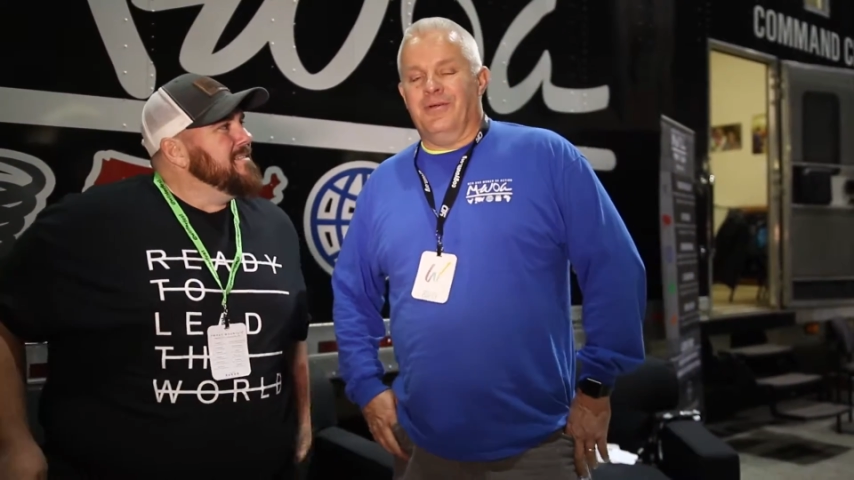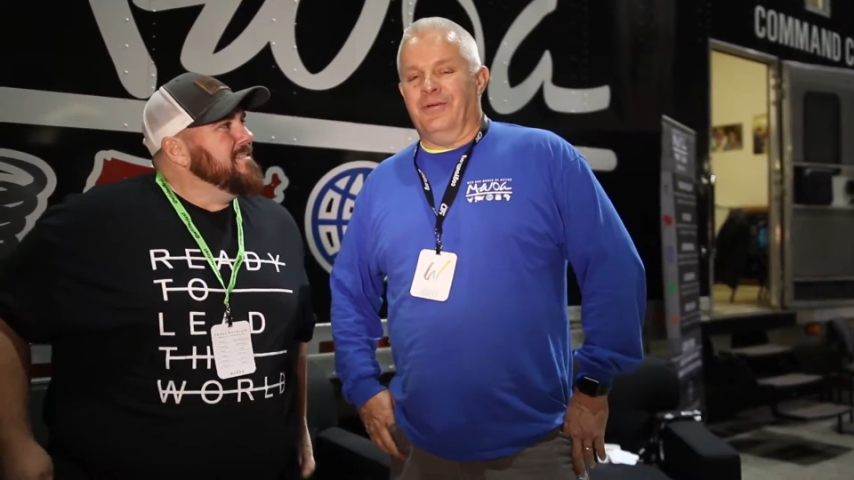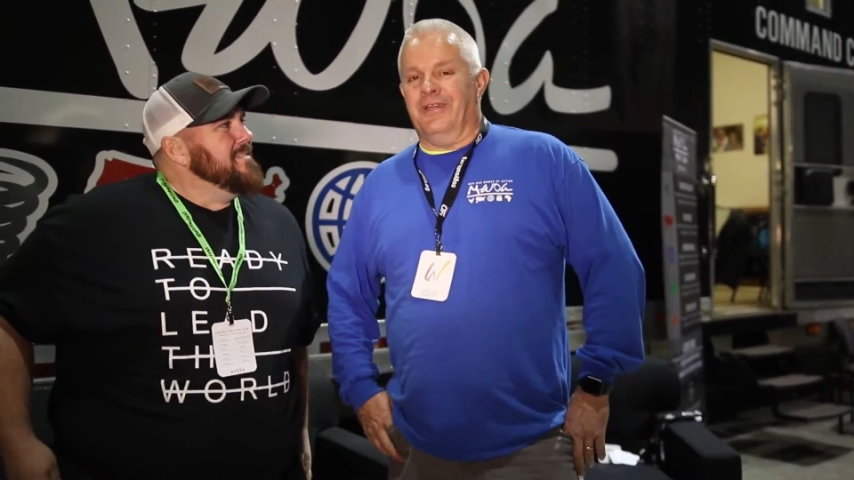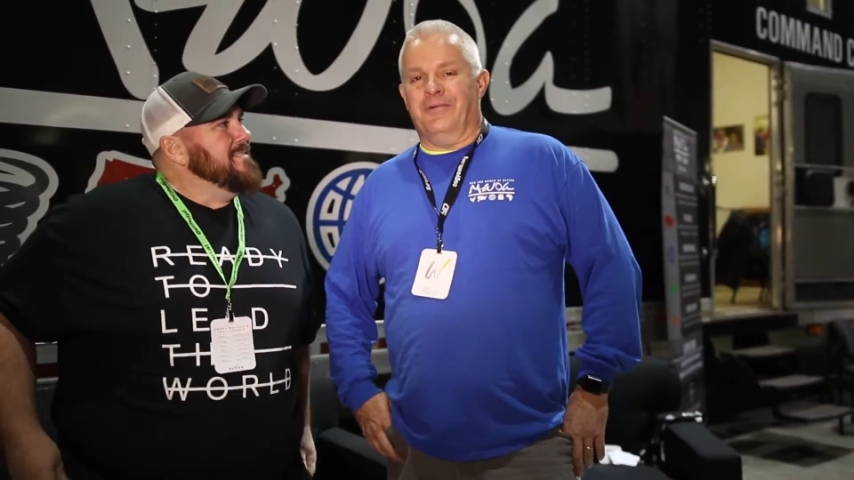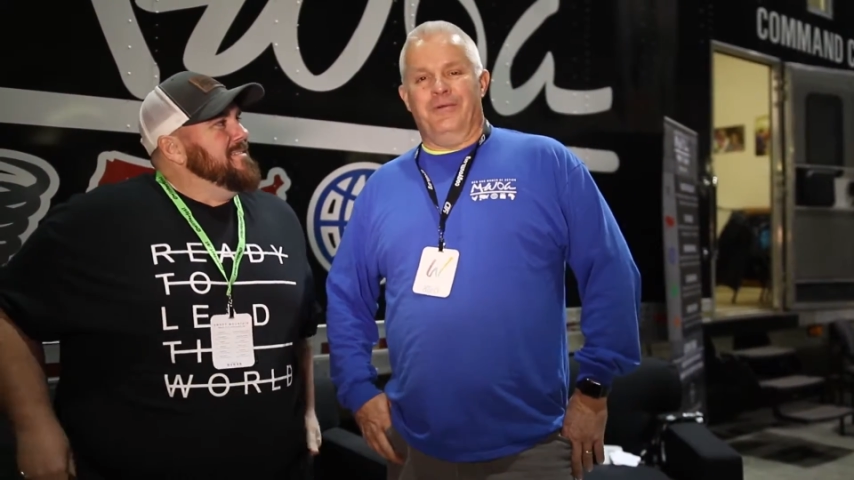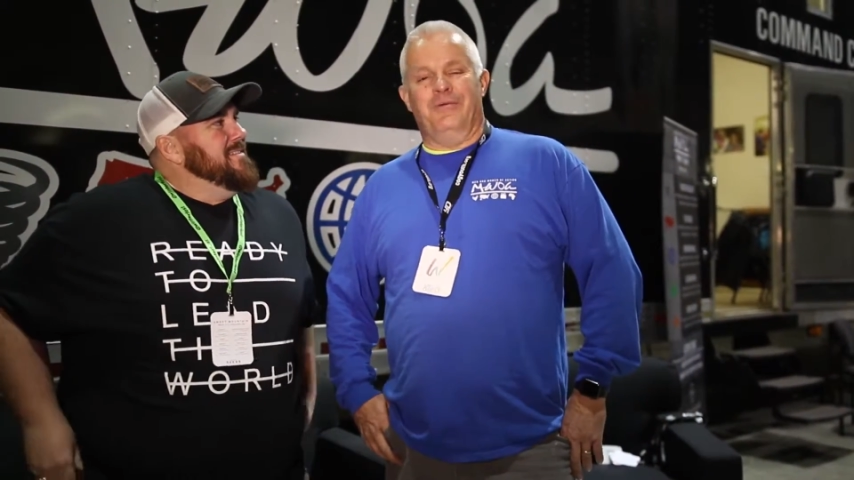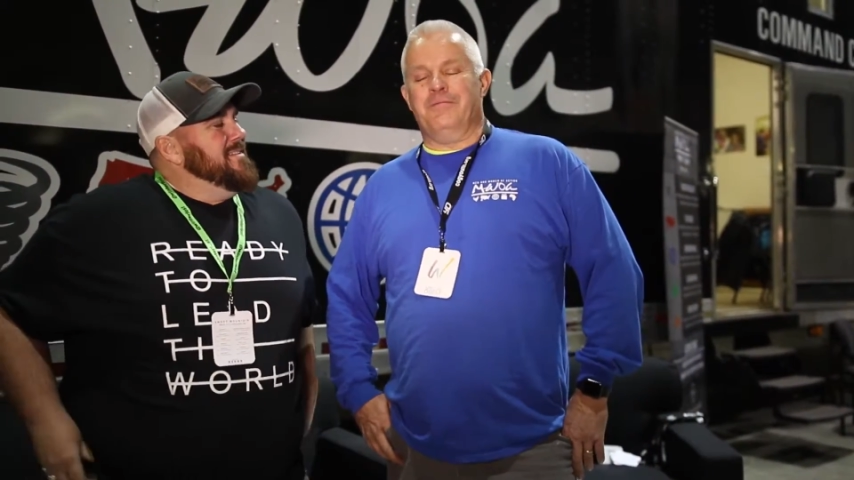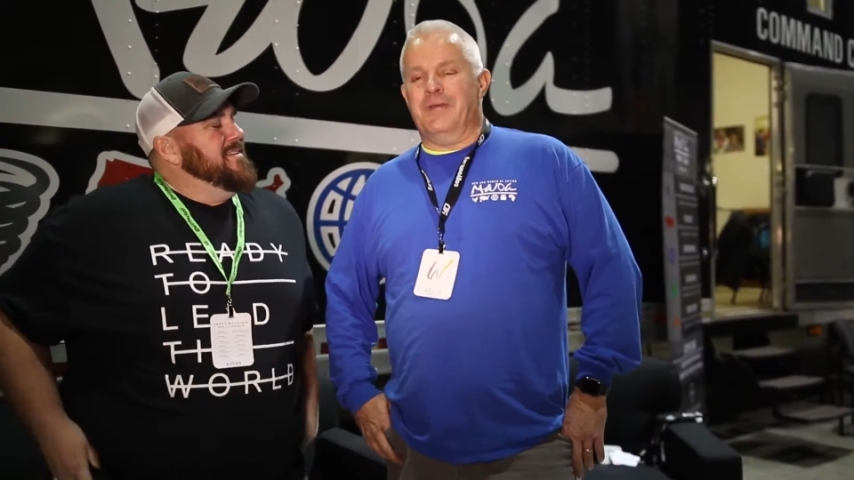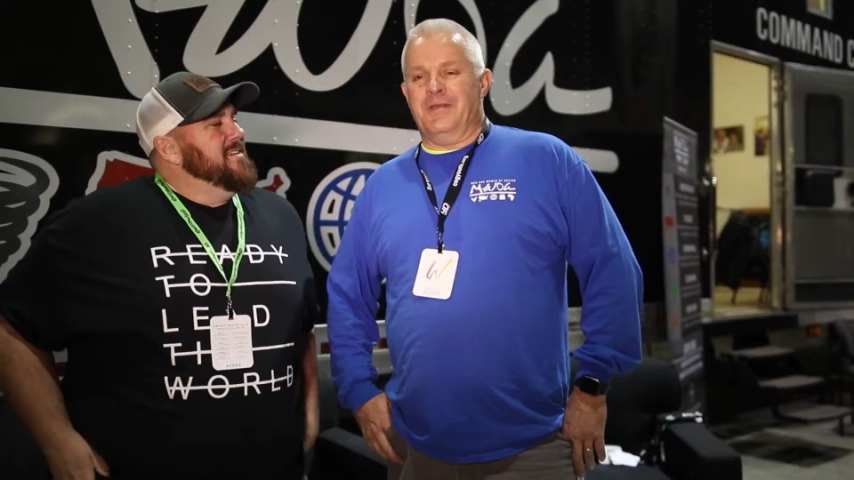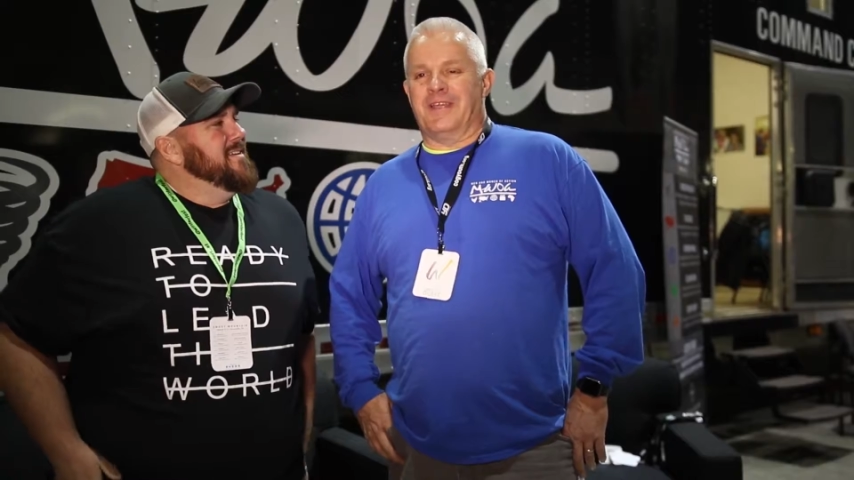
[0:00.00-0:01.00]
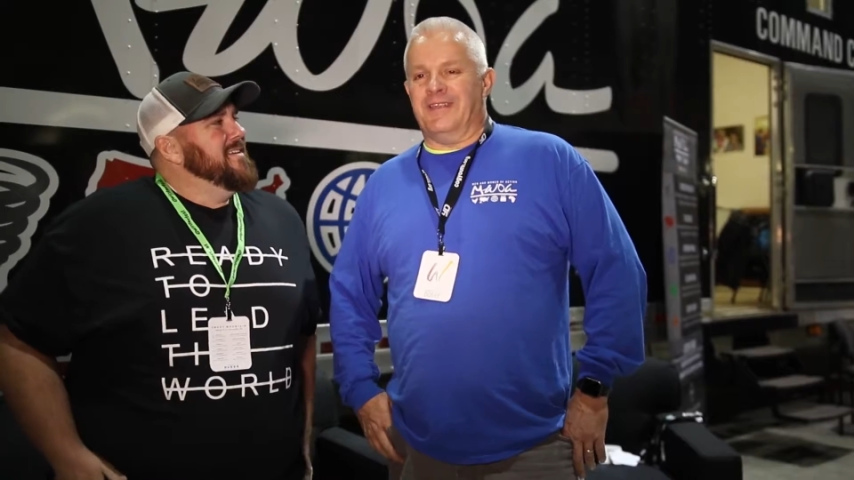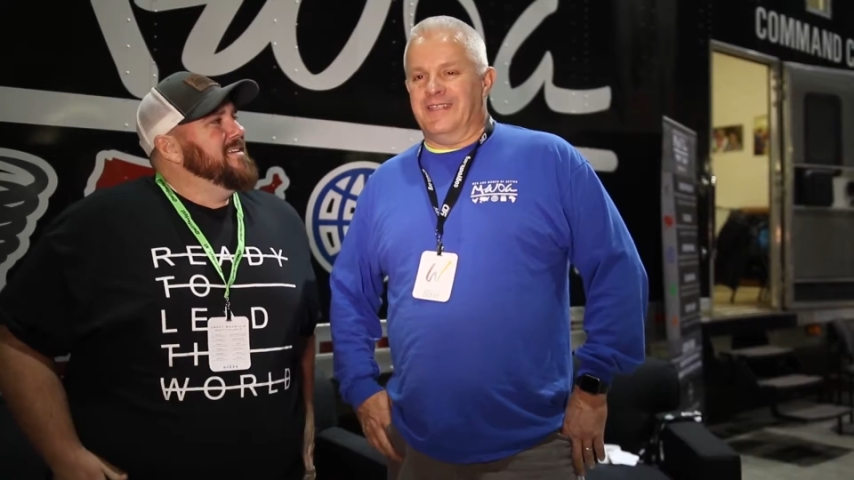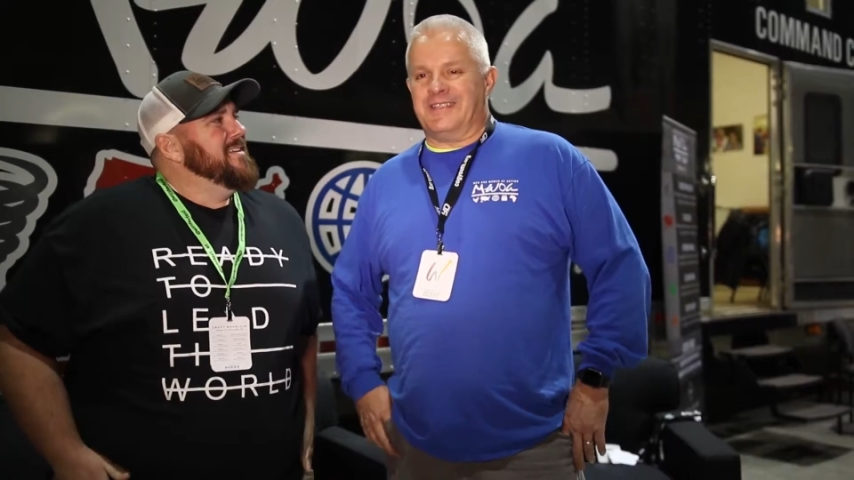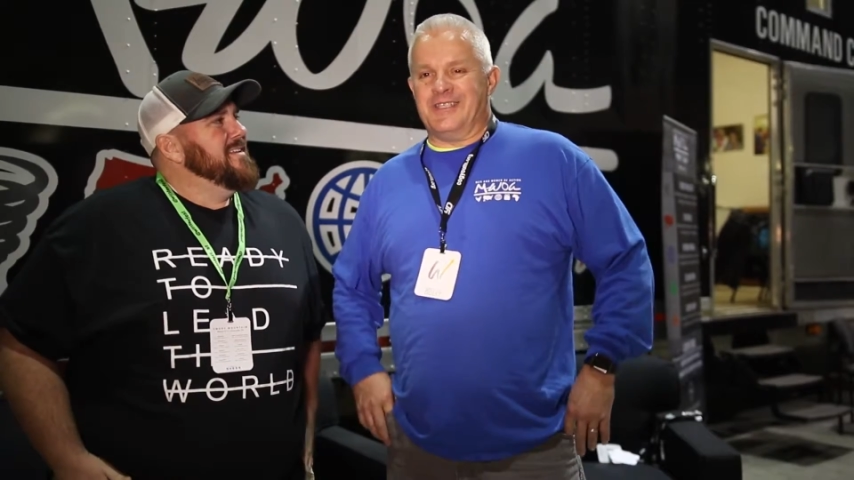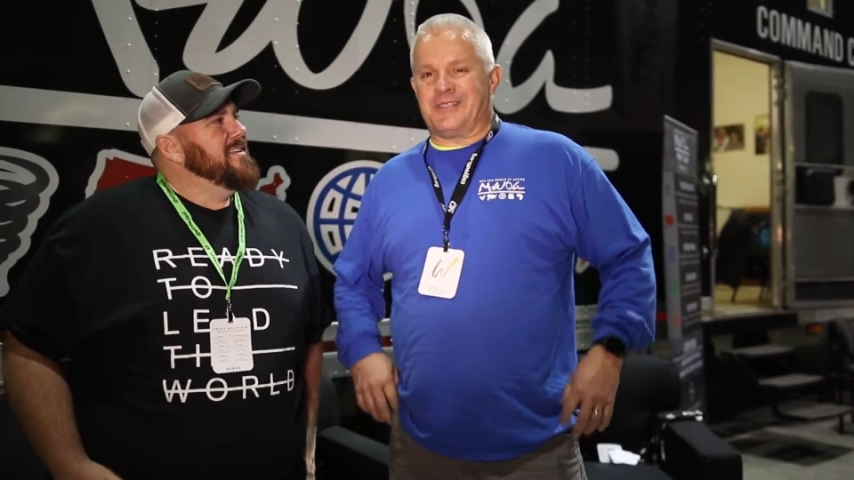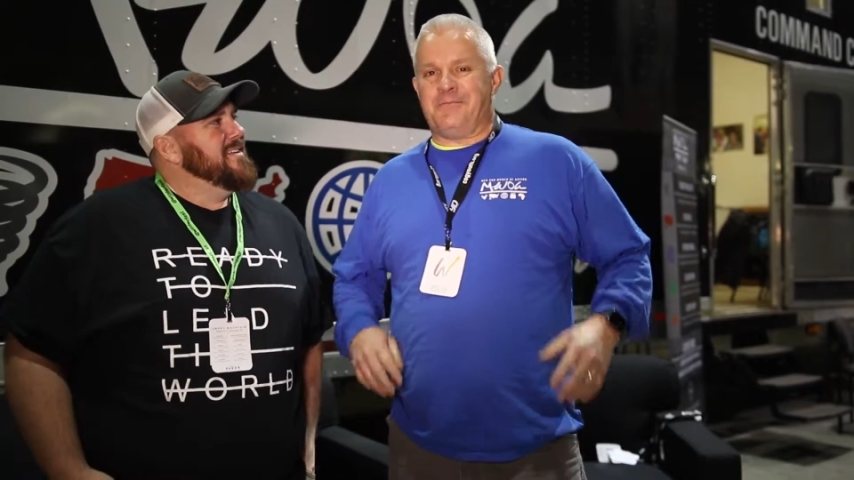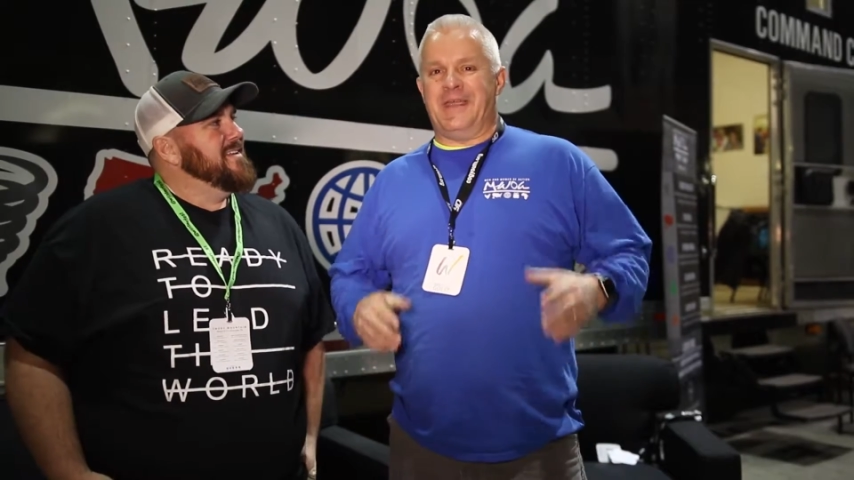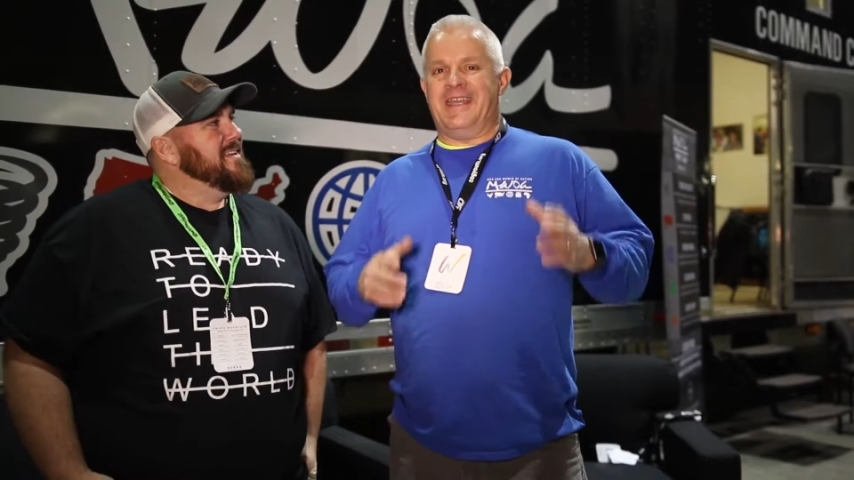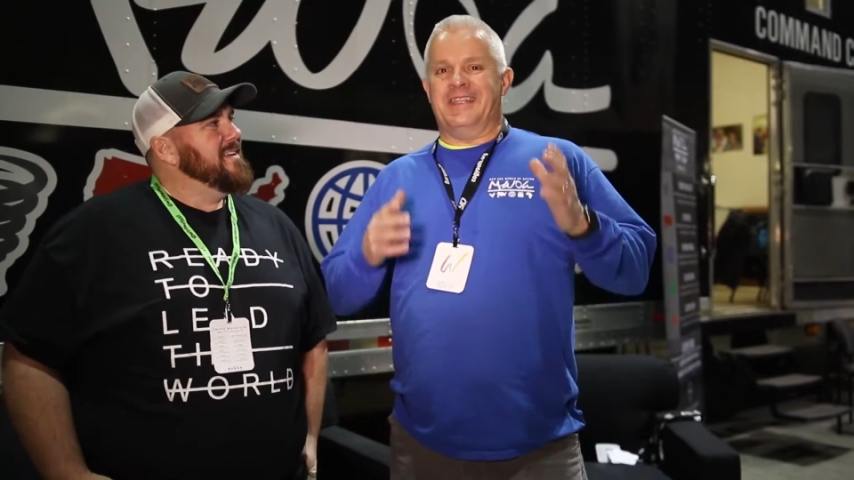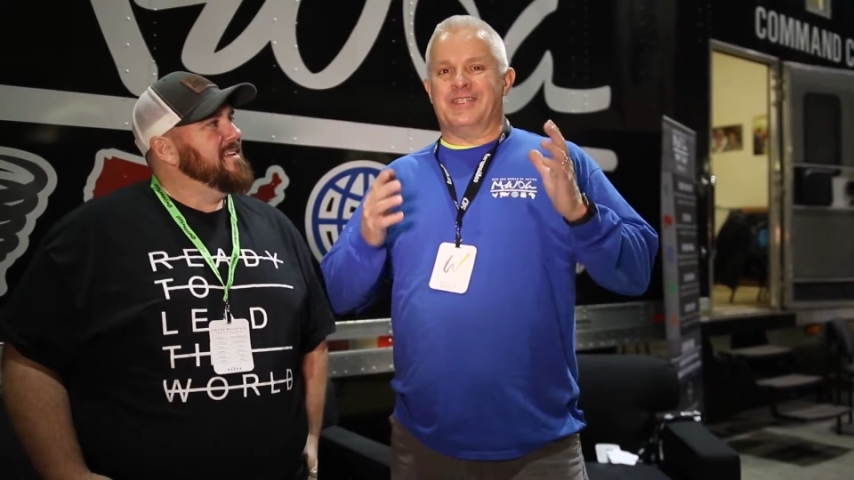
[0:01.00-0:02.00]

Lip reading: We've been anticipating